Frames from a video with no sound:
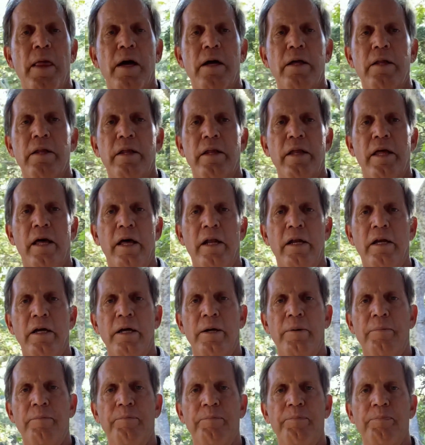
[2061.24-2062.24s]
that
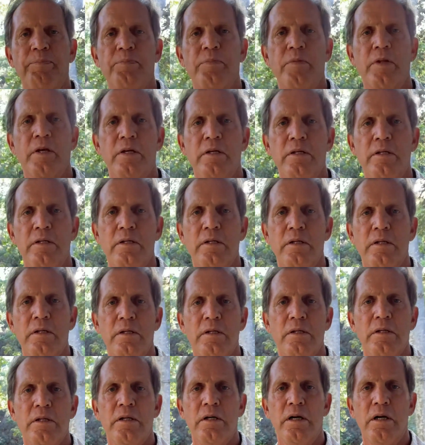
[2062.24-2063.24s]

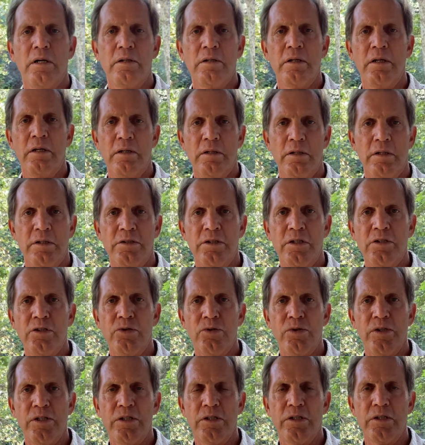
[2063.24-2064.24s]
are
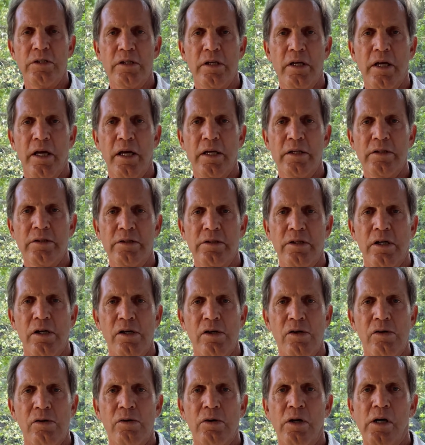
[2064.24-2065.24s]
deciduous, and
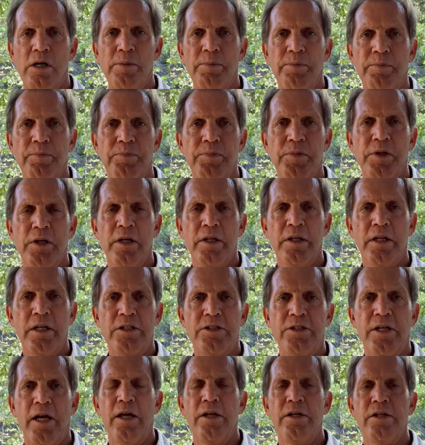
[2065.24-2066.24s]
so they
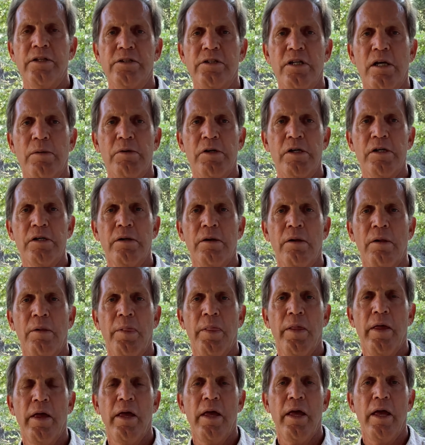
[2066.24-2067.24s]
shade in the summer,
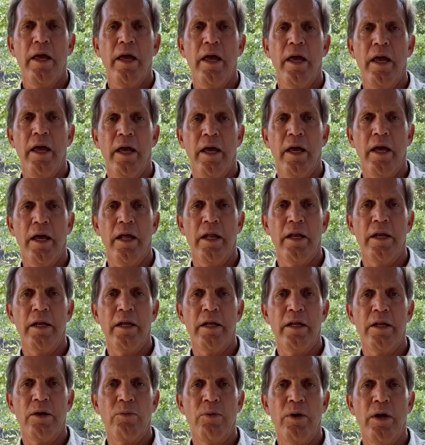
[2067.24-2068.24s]
and
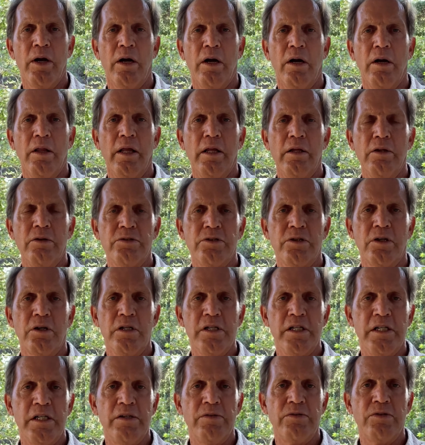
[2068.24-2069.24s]
in the winter they lose their
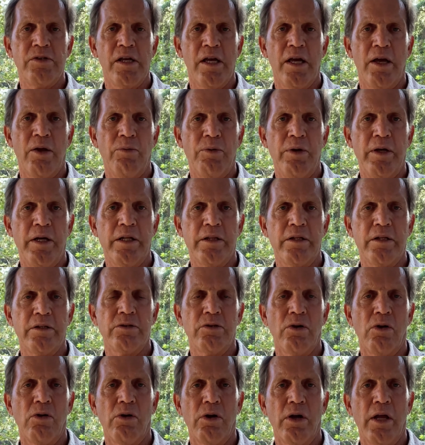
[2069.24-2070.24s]
leaves, and we get the
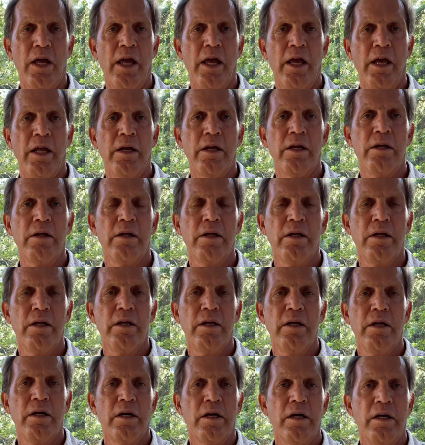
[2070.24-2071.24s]
solar gain
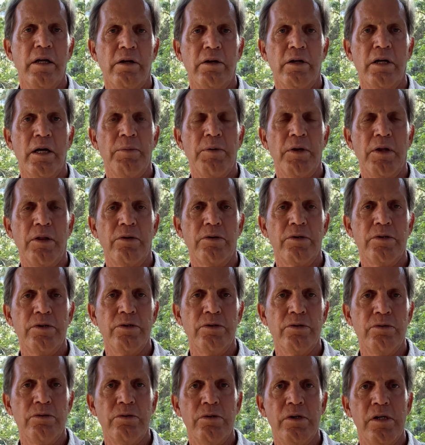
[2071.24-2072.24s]
coming
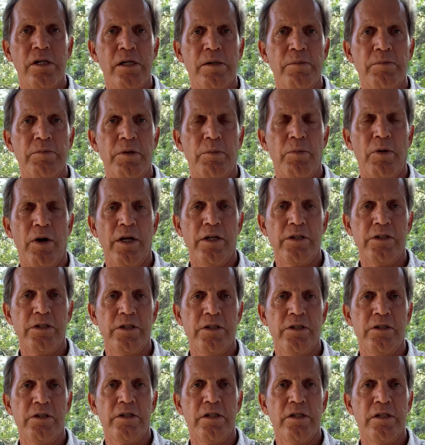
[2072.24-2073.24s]
through the
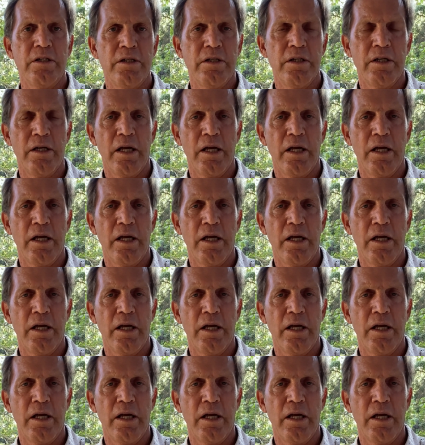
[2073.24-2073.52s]
branches and